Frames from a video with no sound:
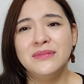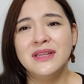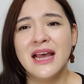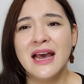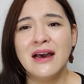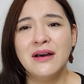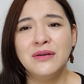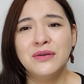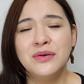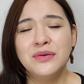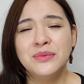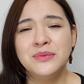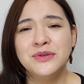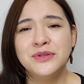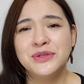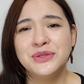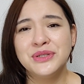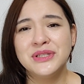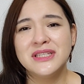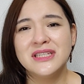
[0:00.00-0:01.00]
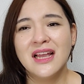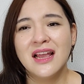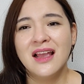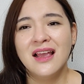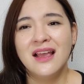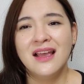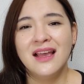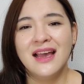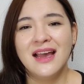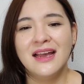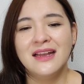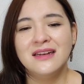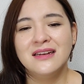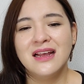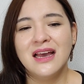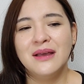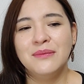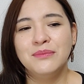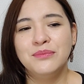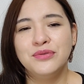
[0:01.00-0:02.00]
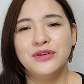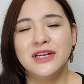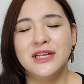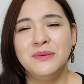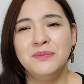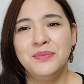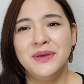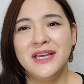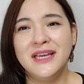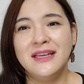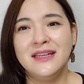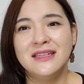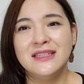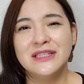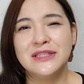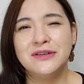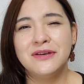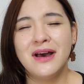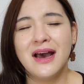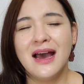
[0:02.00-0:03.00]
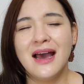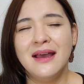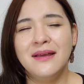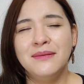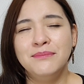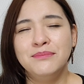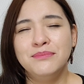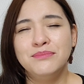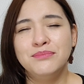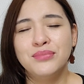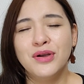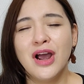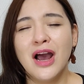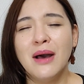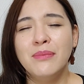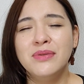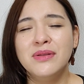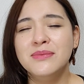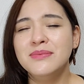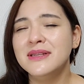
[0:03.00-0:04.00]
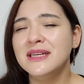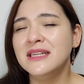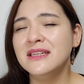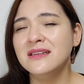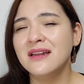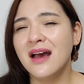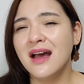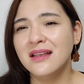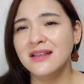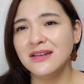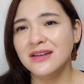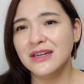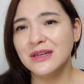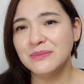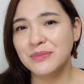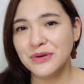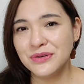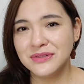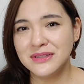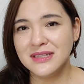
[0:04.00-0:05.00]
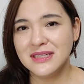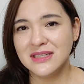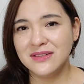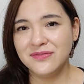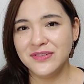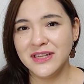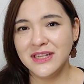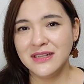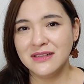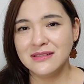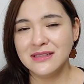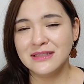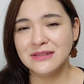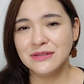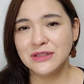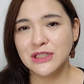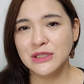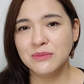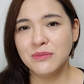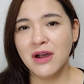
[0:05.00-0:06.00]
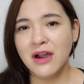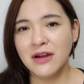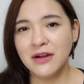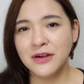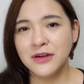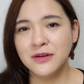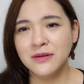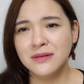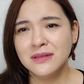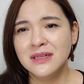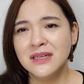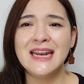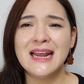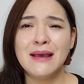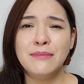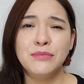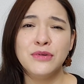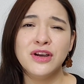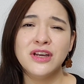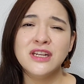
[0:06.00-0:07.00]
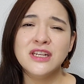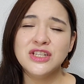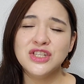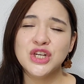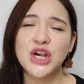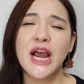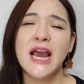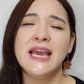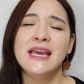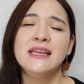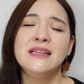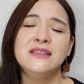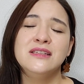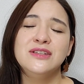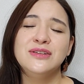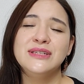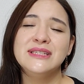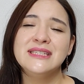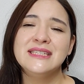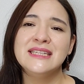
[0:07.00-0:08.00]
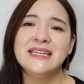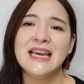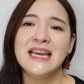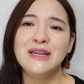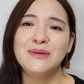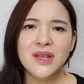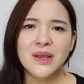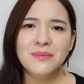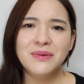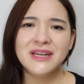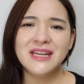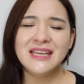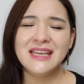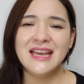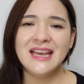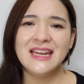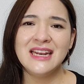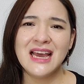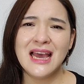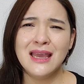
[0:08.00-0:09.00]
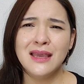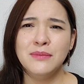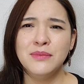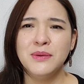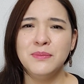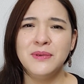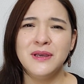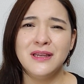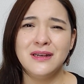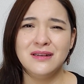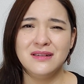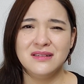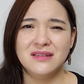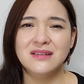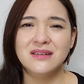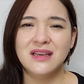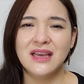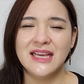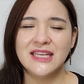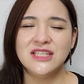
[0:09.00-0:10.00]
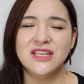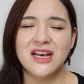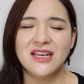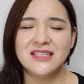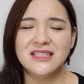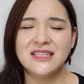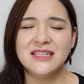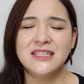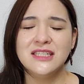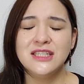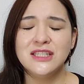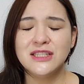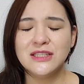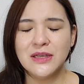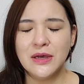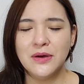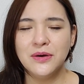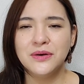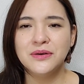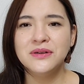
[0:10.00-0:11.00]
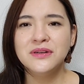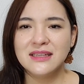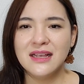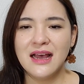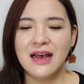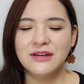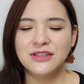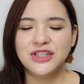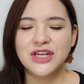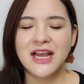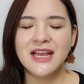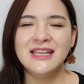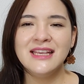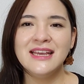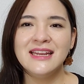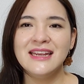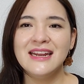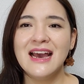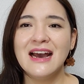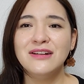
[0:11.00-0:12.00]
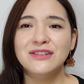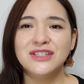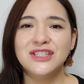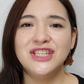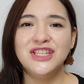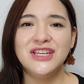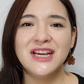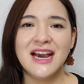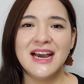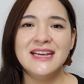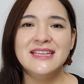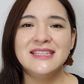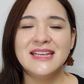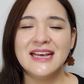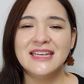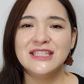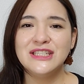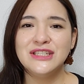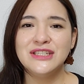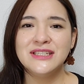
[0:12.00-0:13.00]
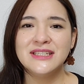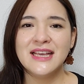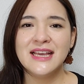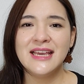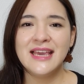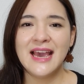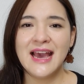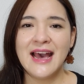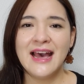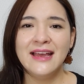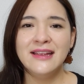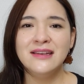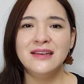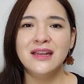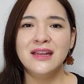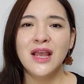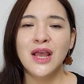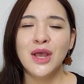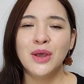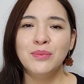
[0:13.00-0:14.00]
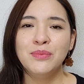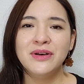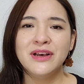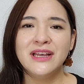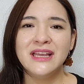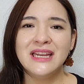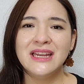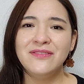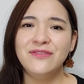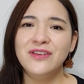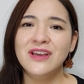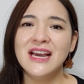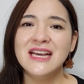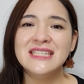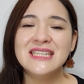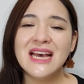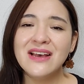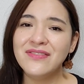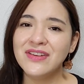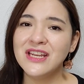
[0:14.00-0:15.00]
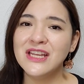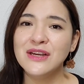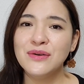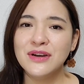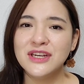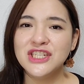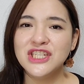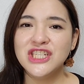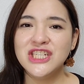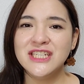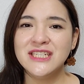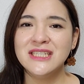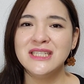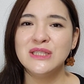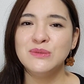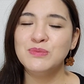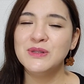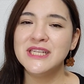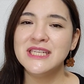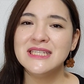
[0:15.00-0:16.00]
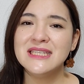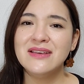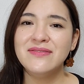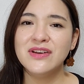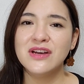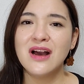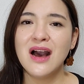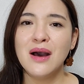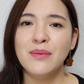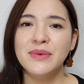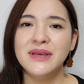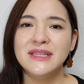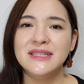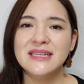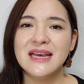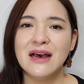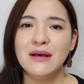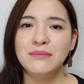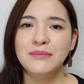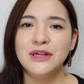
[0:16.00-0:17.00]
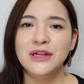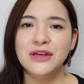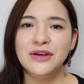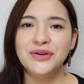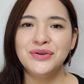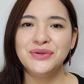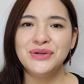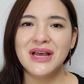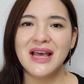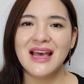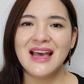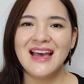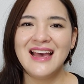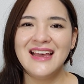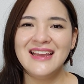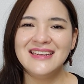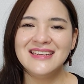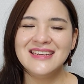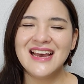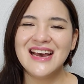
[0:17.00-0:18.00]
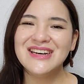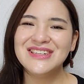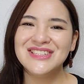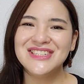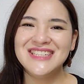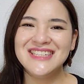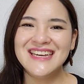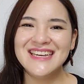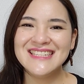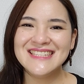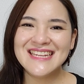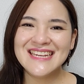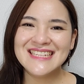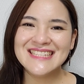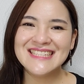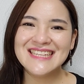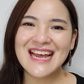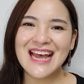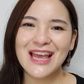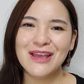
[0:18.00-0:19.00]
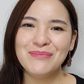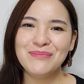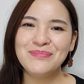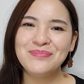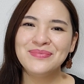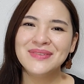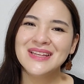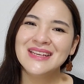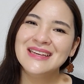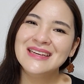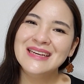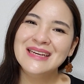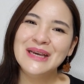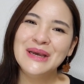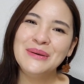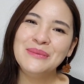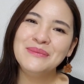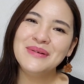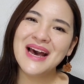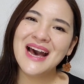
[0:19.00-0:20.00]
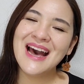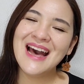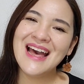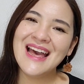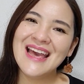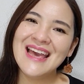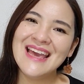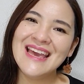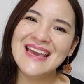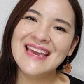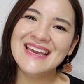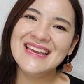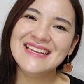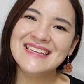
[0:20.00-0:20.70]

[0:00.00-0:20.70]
now almost, and I'm pretty beat. So I'm probably not gonna post this video till tomorrow. I'm gonna try and do it tonight, but again, I am a bit exhausted, so I'll try and get it out to you guys as soon as I can. But if you guys have any questions, please leave a comment down below, and I'll see you guys next time. Bye!